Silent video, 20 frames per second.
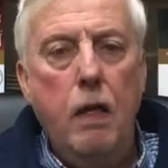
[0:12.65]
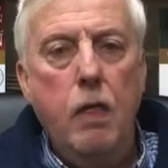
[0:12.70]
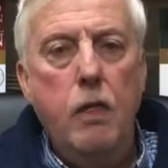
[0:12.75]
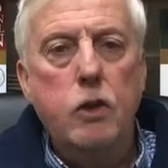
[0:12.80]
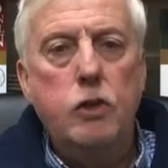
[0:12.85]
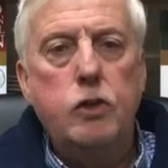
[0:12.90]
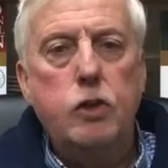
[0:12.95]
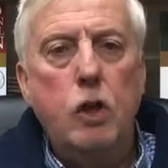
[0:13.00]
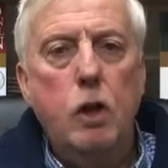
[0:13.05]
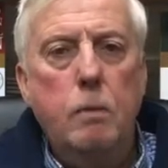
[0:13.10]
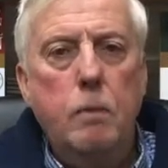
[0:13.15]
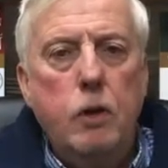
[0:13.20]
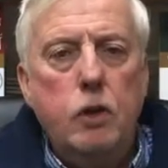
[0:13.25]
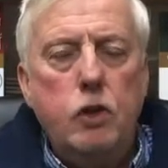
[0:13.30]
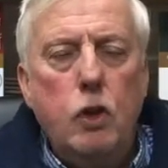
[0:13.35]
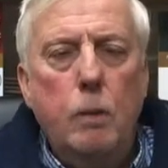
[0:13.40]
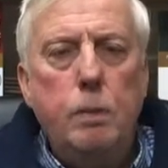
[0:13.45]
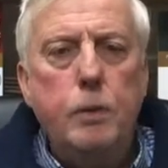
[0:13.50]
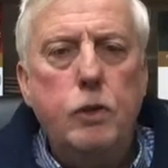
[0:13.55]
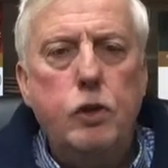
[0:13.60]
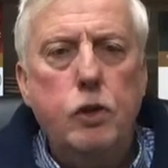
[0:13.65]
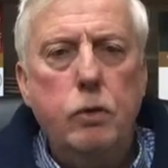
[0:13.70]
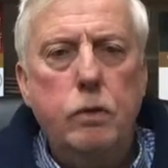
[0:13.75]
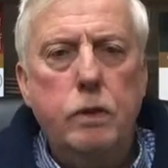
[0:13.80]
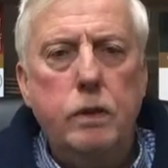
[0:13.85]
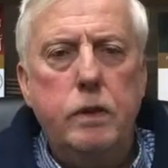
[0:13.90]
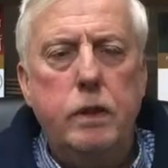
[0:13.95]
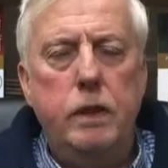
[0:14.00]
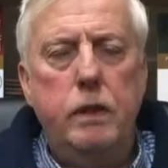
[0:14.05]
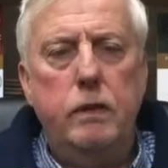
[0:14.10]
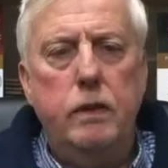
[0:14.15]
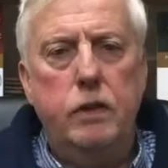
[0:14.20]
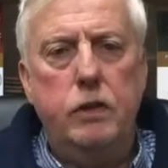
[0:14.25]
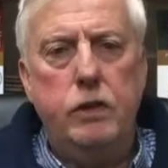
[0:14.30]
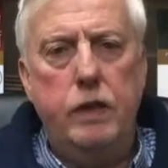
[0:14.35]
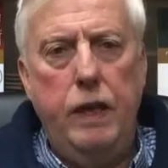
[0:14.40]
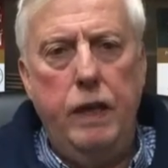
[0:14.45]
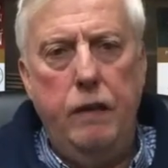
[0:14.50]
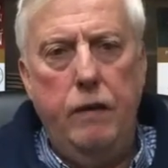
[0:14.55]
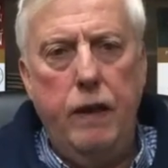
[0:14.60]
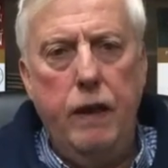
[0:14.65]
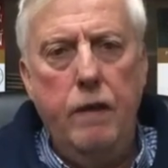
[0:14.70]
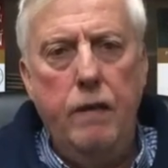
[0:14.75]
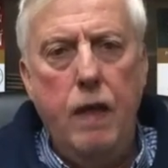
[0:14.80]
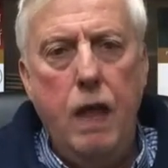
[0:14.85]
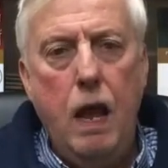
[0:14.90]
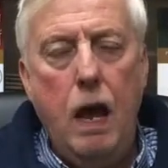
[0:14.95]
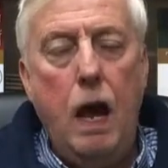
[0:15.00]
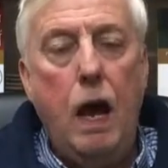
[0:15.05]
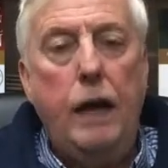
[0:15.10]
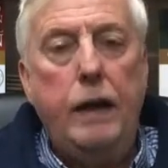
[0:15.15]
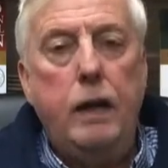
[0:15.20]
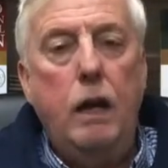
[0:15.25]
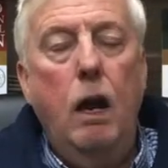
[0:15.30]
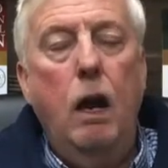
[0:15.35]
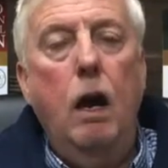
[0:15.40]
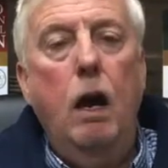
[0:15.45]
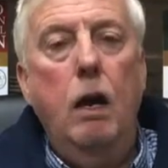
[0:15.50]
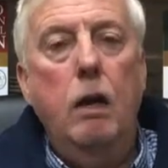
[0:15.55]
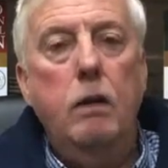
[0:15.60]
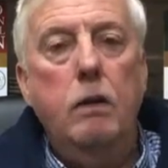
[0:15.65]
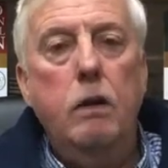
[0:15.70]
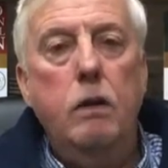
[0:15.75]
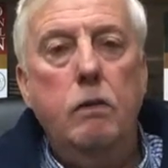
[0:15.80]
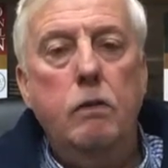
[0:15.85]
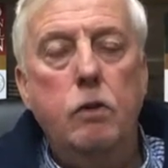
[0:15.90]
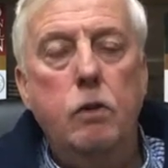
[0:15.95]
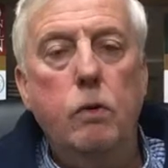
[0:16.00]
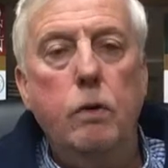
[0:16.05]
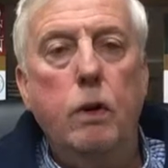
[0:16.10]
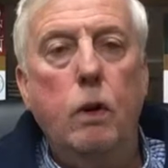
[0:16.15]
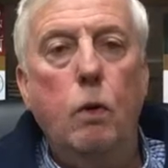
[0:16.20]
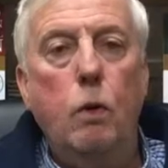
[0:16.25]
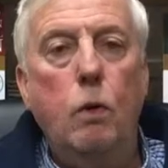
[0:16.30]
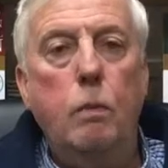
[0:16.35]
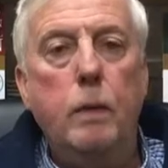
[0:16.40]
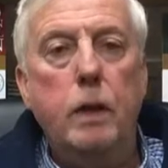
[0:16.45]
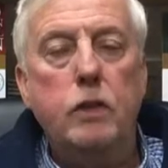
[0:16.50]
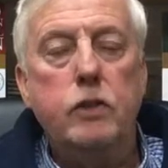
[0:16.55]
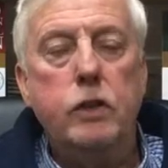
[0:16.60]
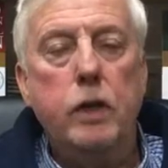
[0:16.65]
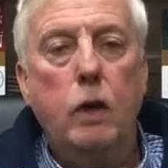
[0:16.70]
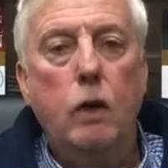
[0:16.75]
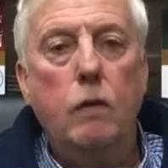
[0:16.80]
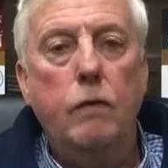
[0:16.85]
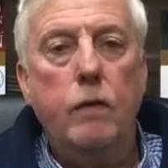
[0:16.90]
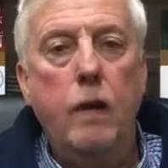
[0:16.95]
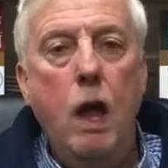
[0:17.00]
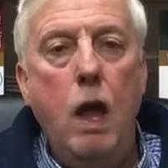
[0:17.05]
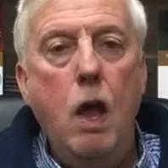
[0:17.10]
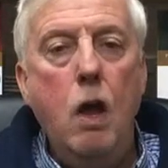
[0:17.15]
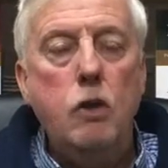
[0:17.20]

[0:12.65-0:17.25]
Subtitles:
There's so much opportunity in this area, I can't do it all myself.